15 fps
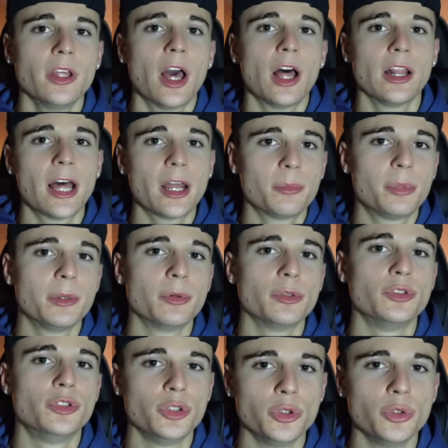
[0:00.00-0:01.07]
a lot of people
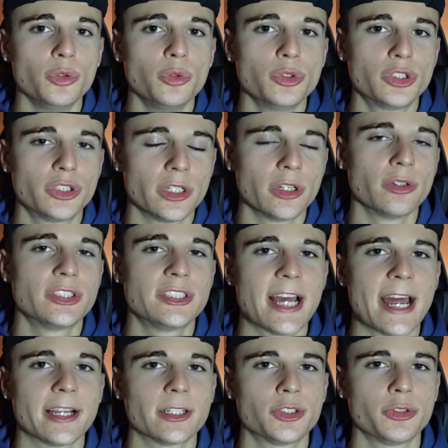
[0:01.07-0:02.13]
do still
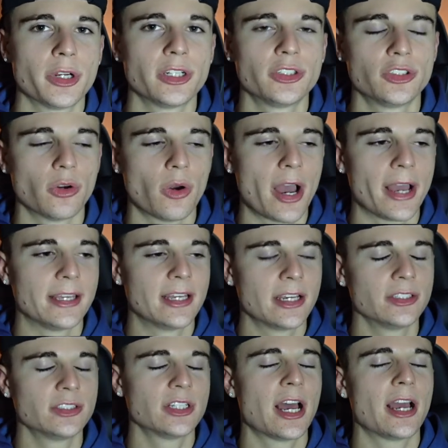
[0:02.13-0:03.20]
static stretch. So I
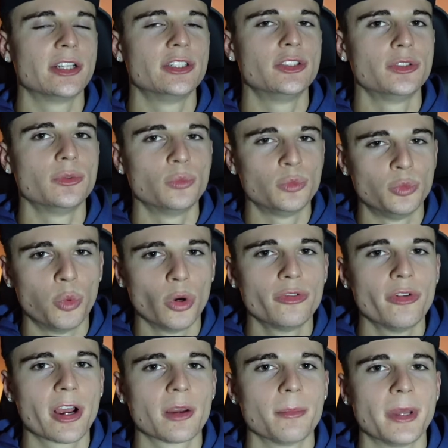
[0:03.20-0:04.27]
guess I would
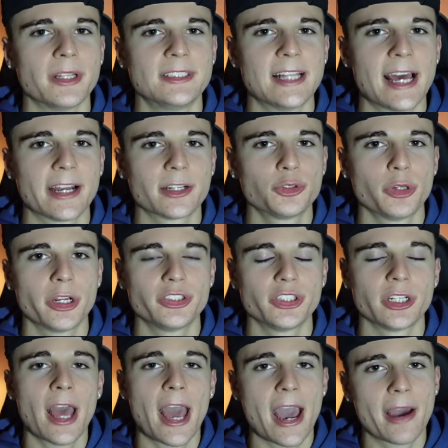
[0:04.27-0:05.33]
recommend static
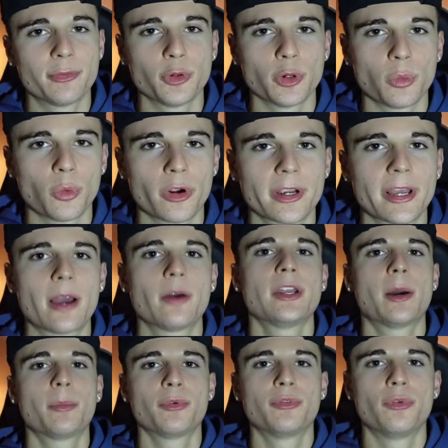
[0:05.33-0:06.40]
stretching after a workout,
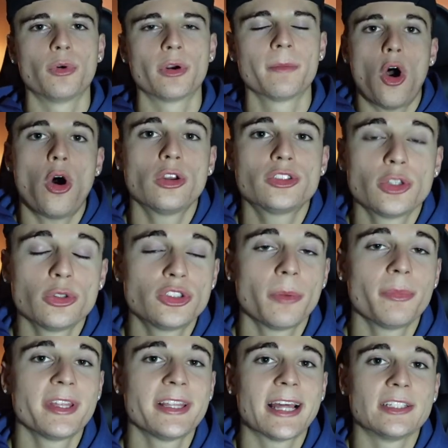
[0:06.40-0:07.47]
not before. Also,
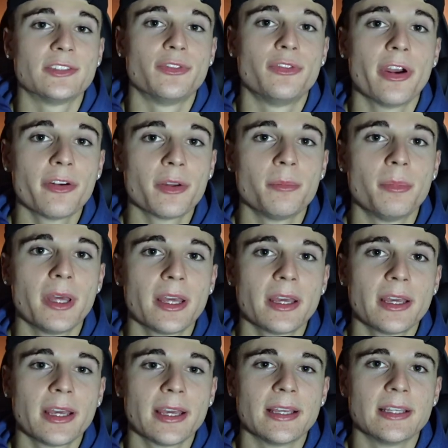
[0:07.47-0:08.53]
something that is very
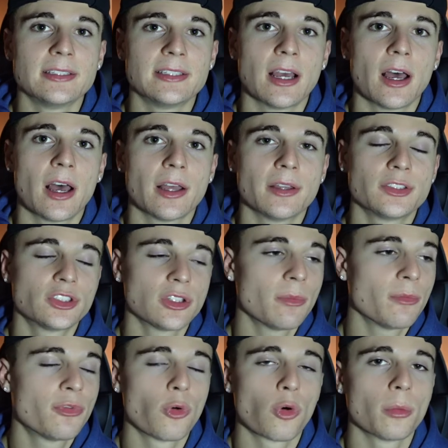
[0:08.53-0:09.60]
big is uh,
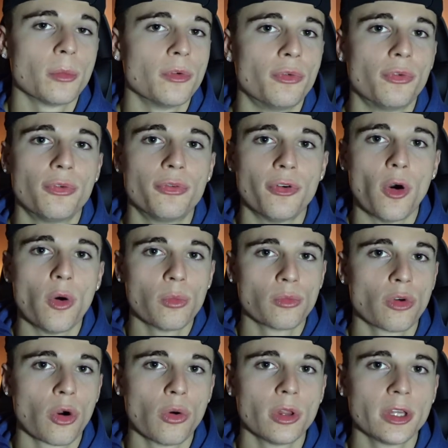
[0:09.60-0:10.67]
some form of foam
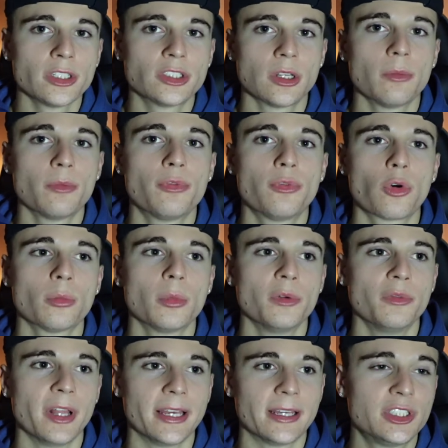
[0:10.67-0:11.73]
rolling, some form
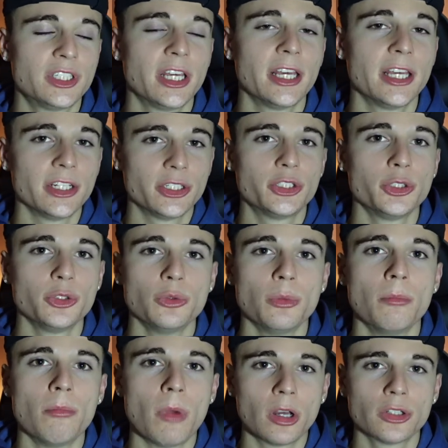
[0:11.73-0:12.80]
of like tissue
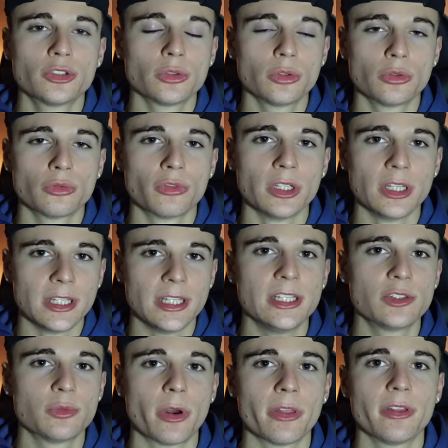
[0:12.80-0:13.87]
muscle
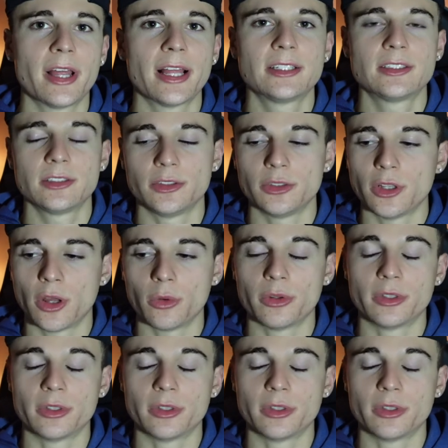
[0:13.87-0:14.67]
release, whether that's, you know,